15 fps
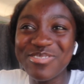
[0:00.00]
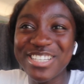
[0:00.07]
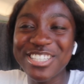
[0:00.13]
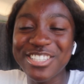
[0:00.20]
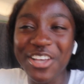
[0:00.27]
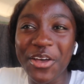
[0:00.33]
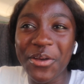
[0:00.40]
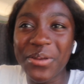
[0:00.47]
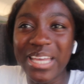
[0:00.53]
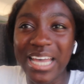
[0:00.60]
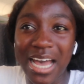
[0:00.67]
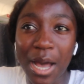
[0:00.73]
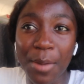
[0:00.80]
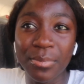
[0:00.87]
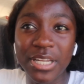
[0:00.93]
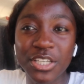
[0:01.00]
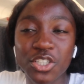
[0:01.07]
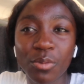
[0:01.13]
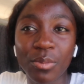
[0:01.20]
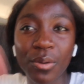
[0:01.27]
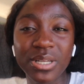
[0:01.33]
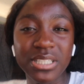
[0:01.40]
So yeah, I'm literally
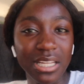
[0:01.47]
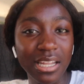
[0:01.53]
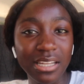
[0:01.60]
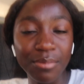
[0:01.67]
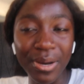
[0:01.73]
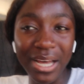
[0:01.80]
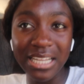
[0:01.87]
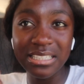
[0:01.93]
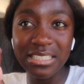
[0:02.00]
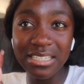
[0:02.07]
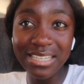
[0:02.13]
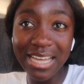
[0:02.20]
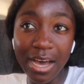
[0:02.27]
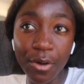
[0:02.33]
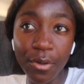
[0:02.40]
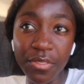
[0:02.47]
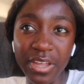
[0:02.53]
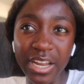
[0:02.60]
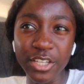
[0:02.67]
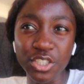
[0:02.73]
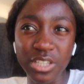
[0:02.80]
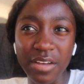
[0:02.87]
on my way to London Paddington now.
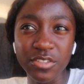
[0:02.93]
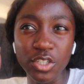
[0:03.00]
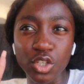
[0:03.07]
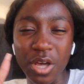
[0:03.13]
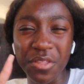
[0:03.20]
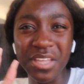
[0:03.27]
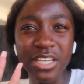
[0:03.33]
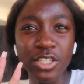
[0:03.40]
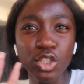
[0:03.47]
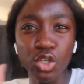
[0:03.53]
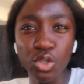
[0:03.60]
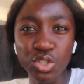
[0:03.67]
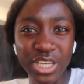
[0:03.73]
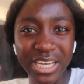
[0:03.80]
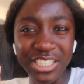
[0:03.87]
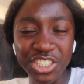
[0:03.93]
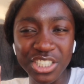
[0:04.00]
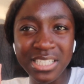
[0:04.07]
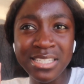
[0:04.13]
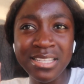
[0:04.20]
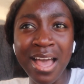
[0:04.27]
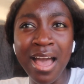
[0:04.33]
Then I just have to do, I think it's 2
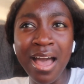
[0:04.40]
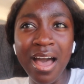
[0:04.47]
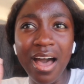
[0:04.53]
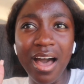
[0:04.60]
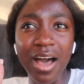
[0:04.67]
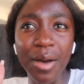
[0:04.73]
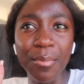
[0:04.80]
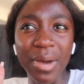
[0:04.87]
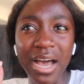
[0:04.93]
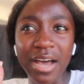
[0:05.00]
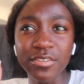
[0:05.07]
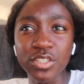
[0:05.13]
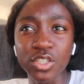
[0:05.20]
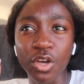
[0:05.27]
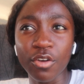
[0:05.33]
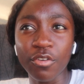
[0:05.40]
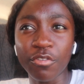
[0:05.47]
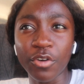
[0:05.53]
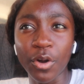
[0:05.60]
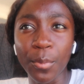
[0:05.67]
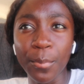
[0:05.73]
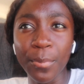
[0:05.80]
changes. I have to go
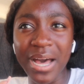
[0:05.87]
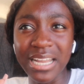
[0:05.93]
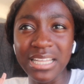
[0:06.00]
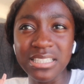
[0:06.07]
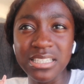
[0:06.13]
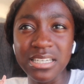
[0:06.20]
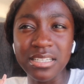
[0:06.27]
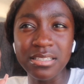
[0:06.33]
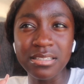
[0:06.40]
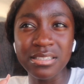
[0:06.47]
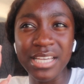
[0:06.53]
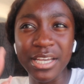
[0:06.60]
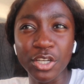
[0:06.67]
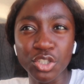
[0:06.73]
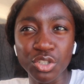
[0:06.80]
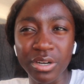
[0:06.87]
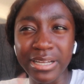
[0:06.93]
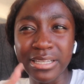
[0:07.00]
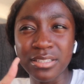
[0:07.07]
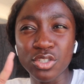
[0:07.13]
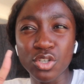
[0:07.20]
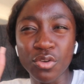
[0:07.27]
from Paddington, take a
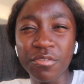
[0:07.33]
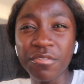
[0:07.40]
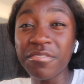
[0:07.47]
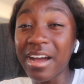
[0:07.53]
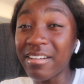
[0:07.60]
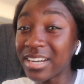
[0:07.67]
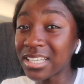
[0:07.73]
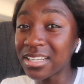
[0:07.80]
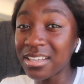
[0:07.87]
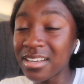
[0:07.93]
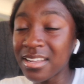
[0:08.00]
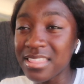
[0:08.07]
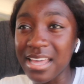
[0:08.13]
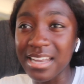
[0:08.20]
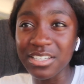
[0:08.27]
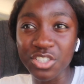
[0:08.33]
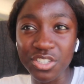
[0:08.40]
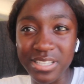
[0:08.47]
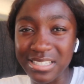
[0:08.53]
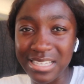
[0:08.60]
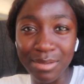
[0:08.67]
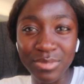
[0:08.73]
train to Farringdon. Then it's
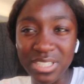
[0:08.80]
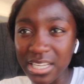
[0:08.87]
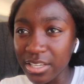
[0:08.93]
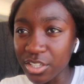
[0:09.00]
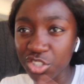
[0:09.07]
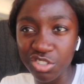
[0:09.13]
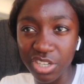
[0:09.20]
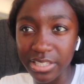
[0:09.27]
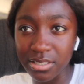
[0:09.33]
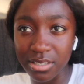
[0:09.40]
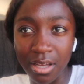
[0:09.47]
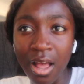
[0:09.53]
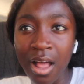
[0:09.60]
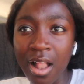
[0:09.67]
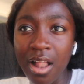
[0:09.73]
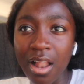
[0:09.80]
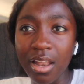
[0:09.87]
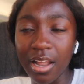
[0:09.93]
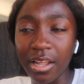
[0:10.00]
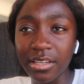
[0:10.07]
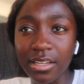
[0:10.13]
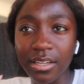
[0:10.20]
just the Thames Link straight to
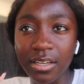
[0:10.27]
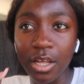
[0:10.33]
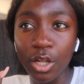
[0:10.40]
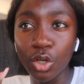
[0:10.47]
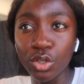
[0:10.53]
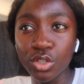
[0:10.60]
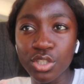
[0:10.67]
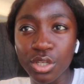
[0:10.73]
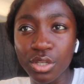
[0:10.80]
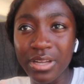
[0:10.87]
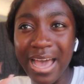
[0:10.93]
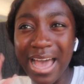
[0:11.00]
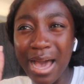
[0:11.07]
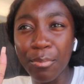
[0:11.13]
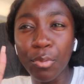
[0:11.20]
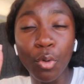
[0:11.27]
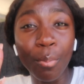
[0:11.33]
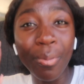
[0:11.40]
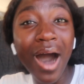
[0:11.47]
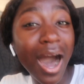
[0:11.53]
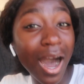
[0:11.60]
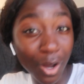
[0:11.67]
London Luton Airport
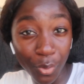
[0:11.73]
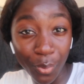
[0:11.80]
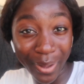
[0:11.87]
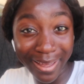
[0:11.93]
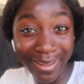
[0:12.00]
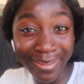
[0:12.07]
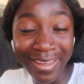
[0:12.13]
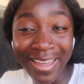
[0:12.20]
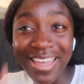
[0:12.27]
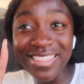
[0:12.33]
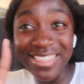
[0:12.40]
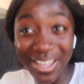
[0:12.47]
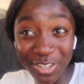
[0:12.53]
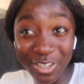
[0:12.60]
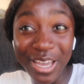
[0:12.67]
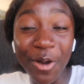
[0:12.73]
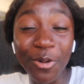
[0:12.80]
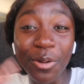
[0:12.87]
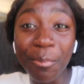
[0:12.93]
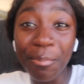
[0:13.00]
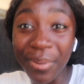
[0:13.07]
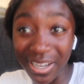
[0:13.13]
Parkway. Then you get
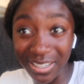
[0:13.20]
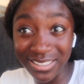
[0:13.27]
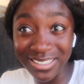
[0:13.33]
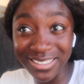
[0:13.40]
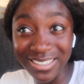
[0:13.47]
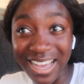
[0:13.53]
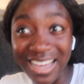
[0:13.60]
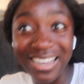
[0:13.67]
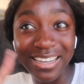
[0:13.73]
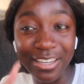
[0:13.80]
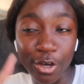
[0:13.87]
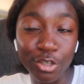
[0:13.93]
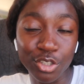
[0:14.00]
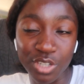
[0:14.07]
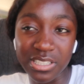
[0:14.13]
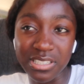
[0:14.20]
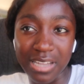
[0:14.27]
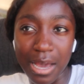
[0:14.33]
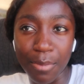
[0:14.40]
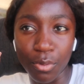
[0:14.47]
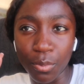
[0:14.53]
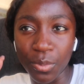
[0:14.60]
on a bus and then go straight to the
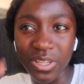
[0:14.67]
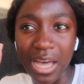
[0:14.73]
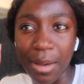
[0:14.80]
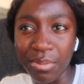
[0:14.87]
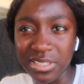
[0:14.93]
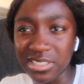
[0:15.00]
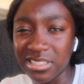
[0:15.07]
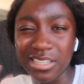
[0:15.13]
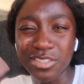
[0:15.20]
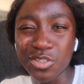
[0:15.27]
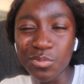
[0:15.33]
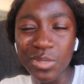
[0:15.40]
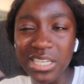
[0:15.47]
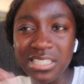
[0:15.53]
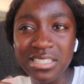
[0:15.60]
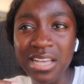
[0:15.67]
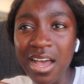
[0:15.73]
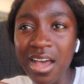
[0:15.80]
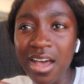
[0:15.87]
airport. But that bus is like 2 minutes.